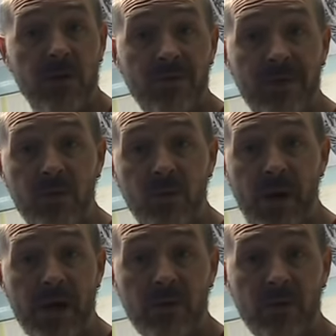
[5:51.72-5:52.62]
the vehicle
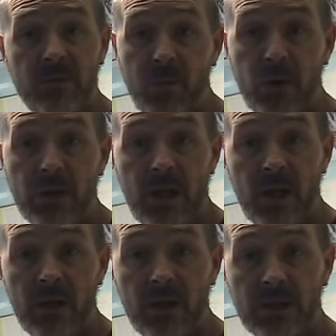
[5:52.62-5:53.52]
parked on broken
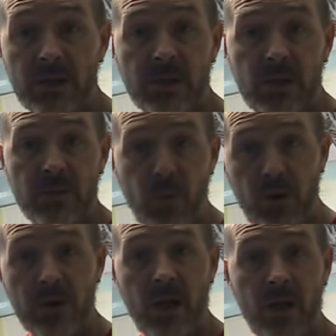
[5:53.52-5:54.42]
yellow lines. It shows
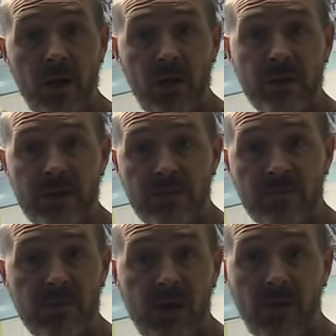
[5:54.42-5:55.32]
broken yellow lines
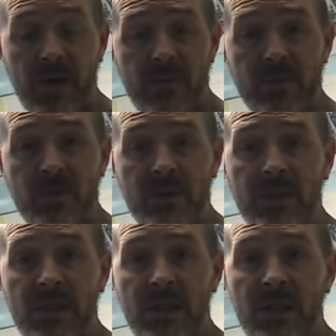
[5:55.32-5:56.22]
going up to it,
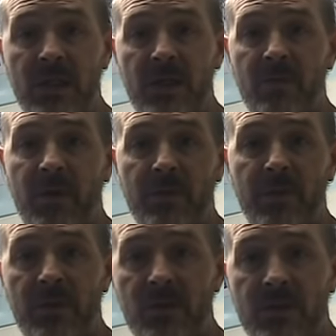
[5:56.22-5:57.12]
but
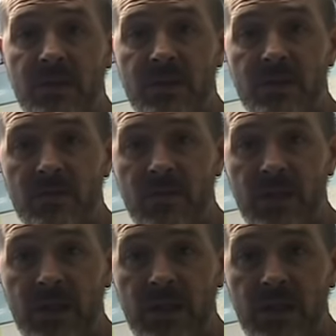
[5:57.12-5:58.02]
because
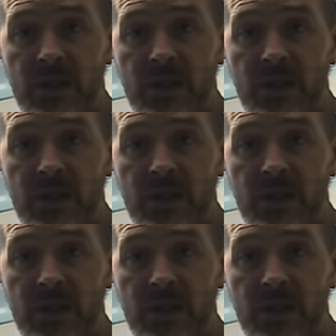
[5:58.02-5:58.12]
the